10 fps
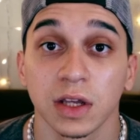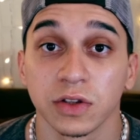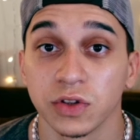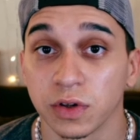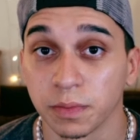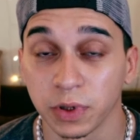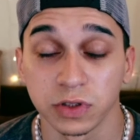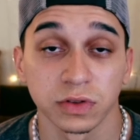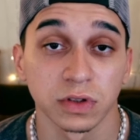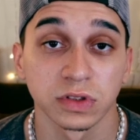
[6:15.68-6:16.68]
your
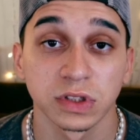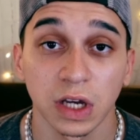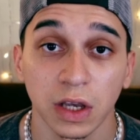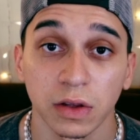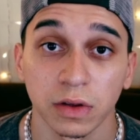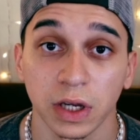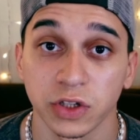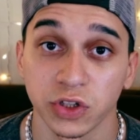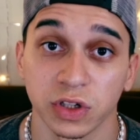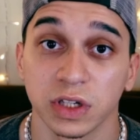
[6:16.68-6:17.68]
personal style
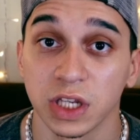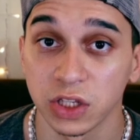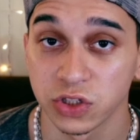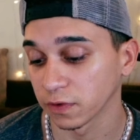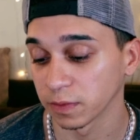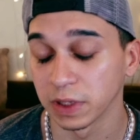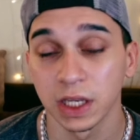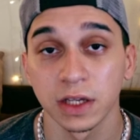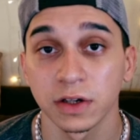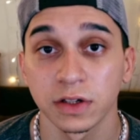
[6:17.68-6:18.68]
and your niche. For
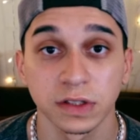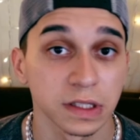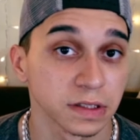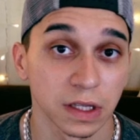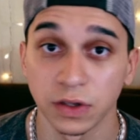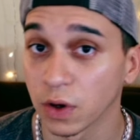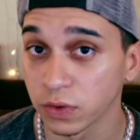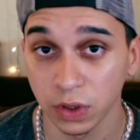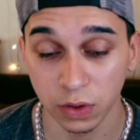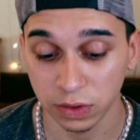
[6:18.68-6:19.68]
beginners, it's a
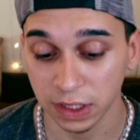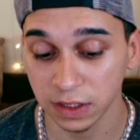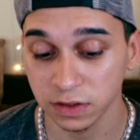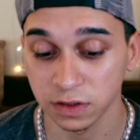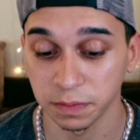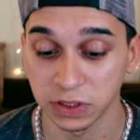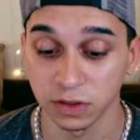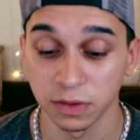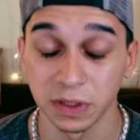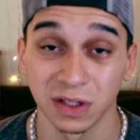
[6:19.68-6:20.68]
no lens,
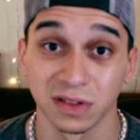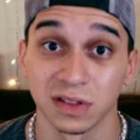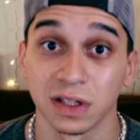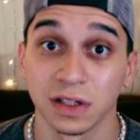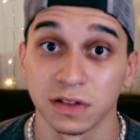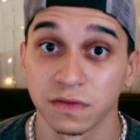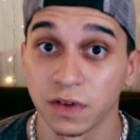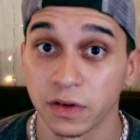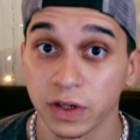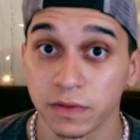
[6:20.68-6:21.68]
especially because it is
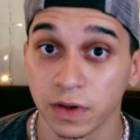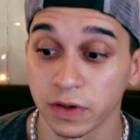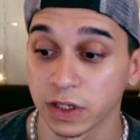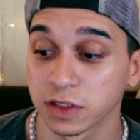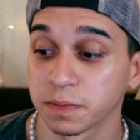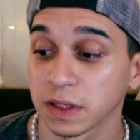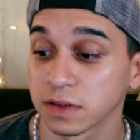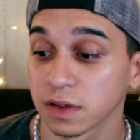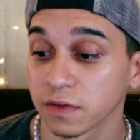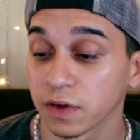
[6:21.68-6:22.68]
very
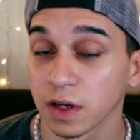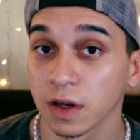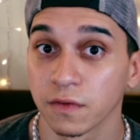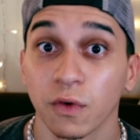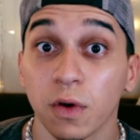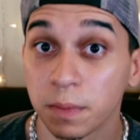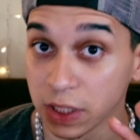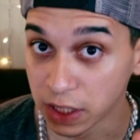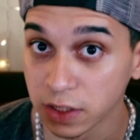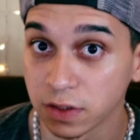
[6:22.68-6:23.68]
expensive for
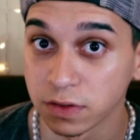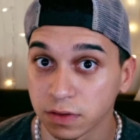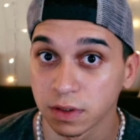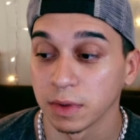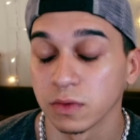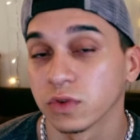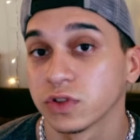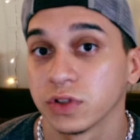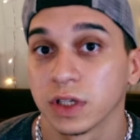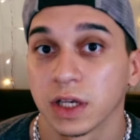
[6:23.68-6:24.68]
beginners. I mean,
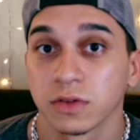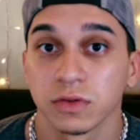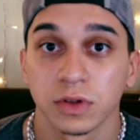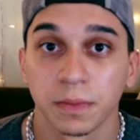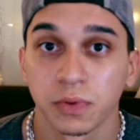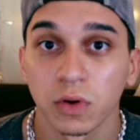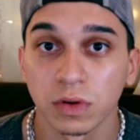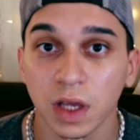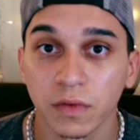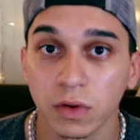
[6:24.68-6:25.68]
once you get to a pro
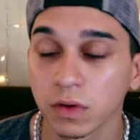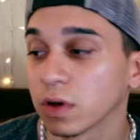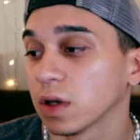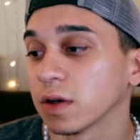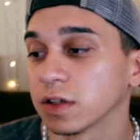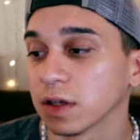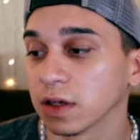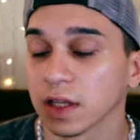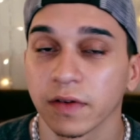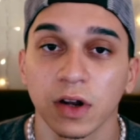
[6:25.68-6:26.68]
level,
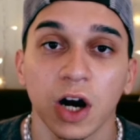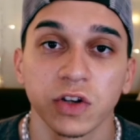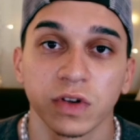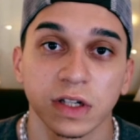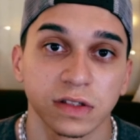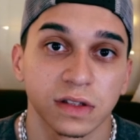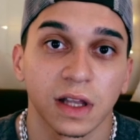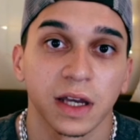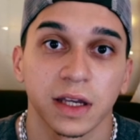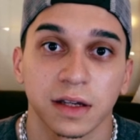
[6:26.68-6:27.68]
1100 is
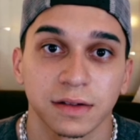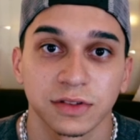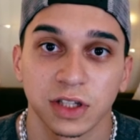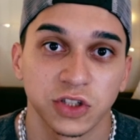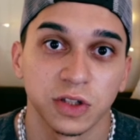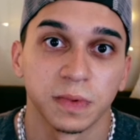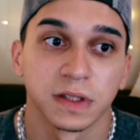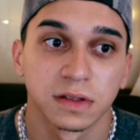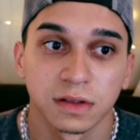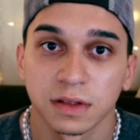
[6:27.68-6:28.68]
like the cheapest